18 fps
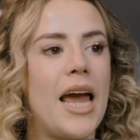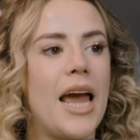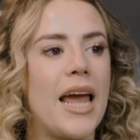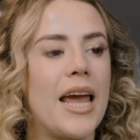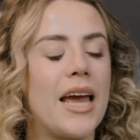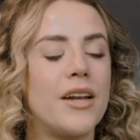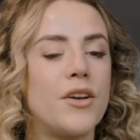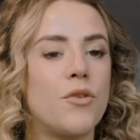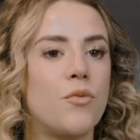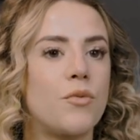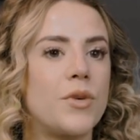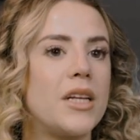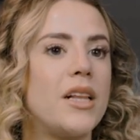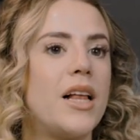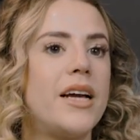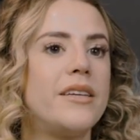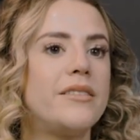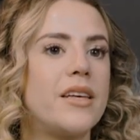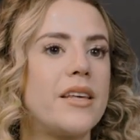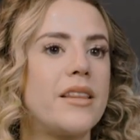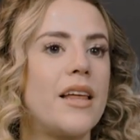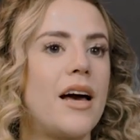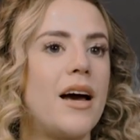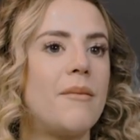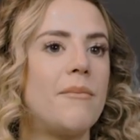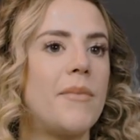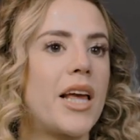and realizing
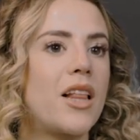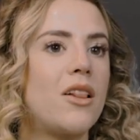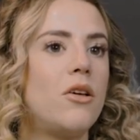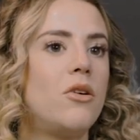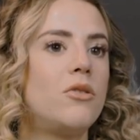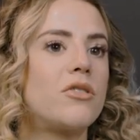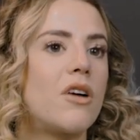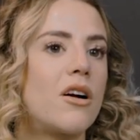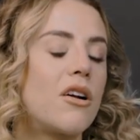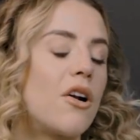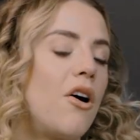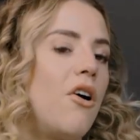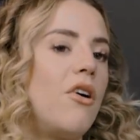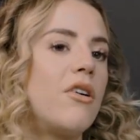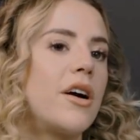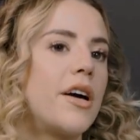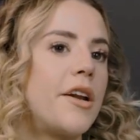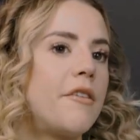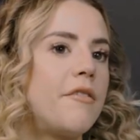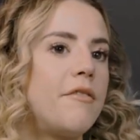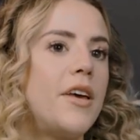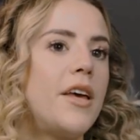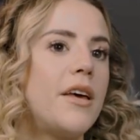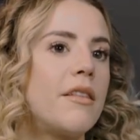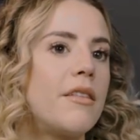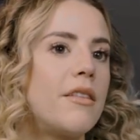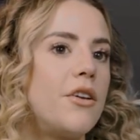that my clothes aren't all going to
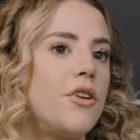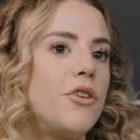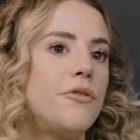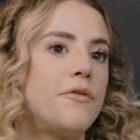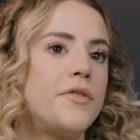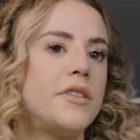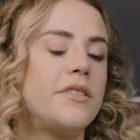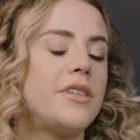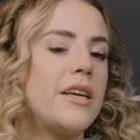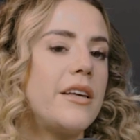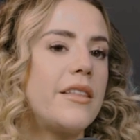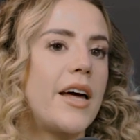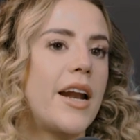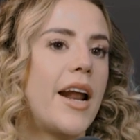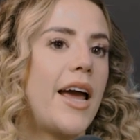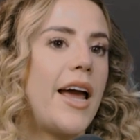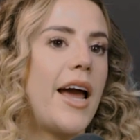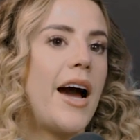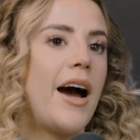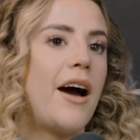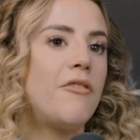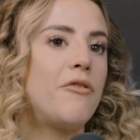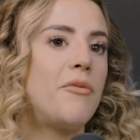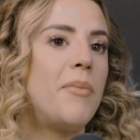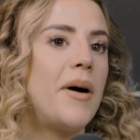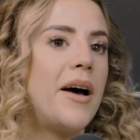fit the new physique that that I have.